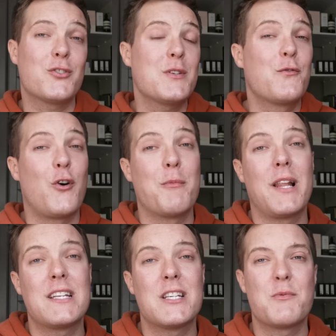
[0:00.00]
also is
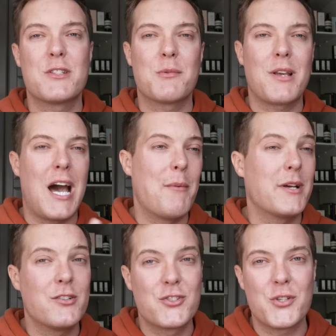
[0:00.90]
formulated with some
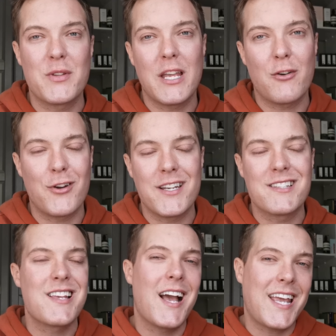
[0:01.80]
calming and soothing
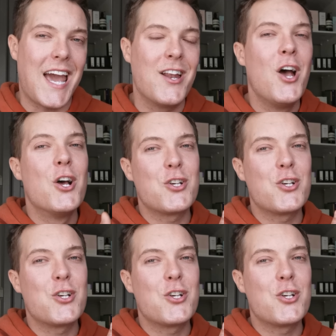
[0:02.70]
ingredients, again,